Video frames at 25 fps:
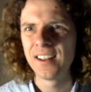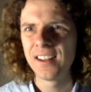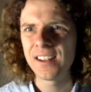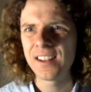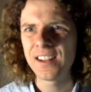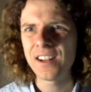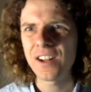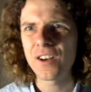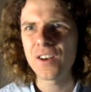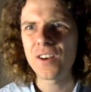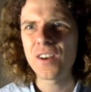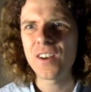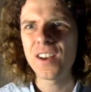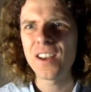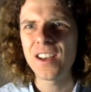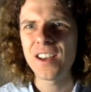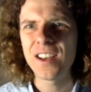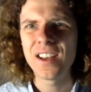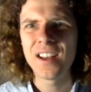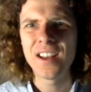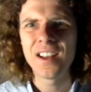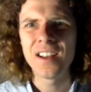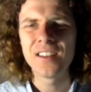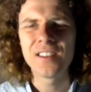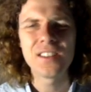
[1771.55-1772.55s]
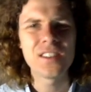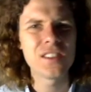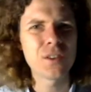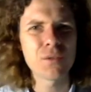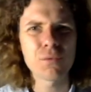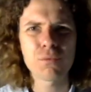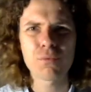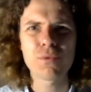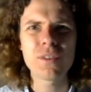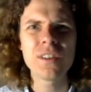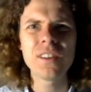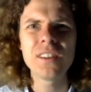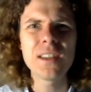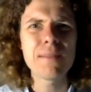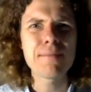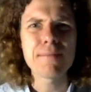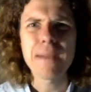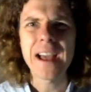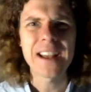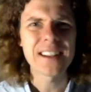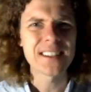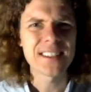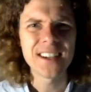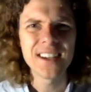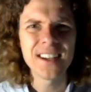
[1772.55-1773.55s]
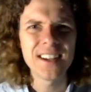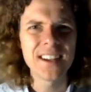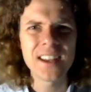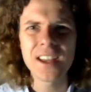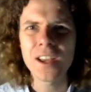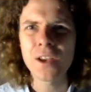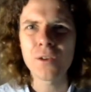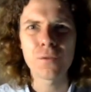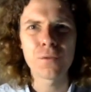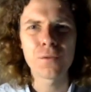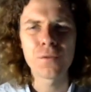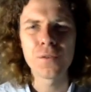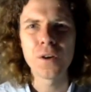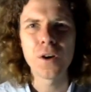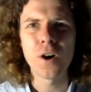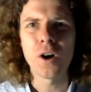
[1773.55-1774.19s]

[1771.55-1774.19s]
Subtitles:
You know, does it really matter if